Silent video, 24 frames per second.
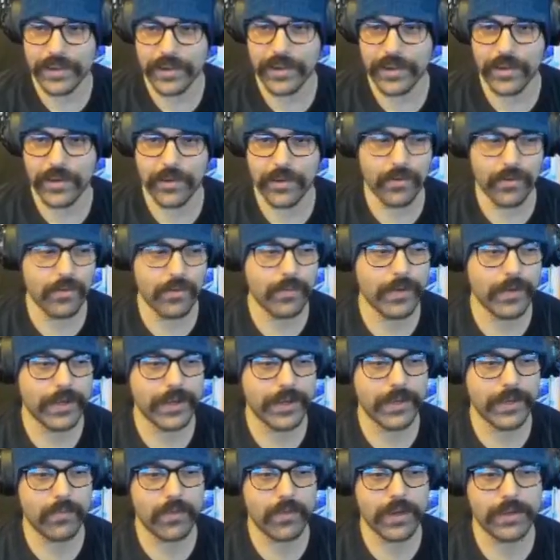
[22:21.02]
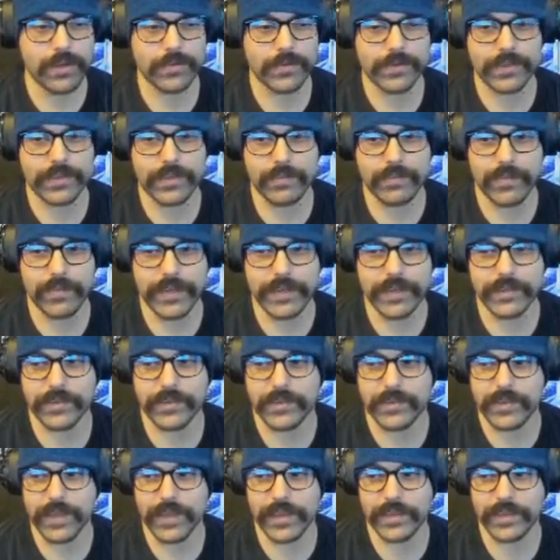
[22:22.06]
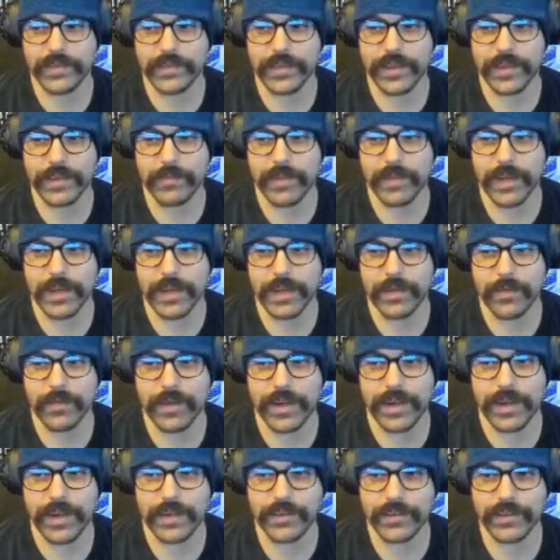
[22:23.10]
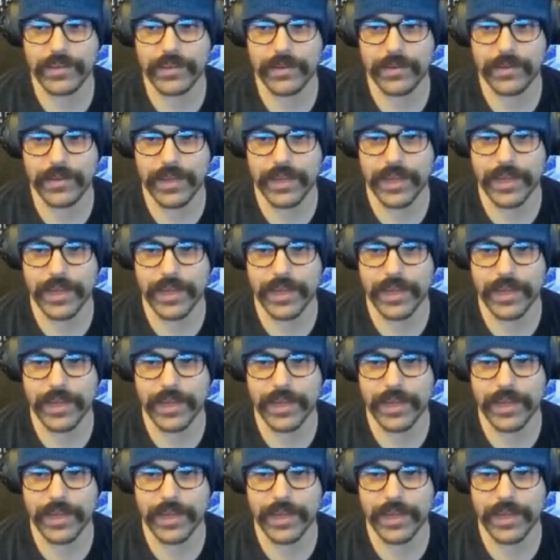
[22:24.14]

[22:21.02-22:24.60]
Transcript: Nobody wants to be sus on my watch, do they?